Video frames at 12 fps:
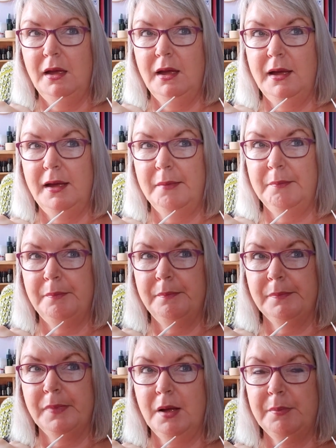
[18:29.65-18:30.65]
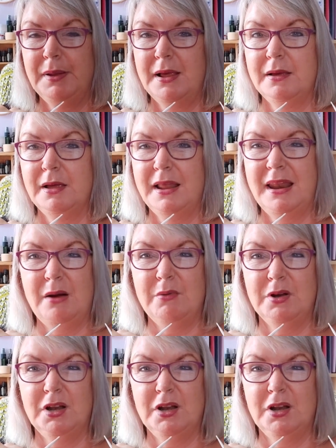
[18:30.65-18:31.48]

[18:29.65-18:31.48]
um, couple of an hour at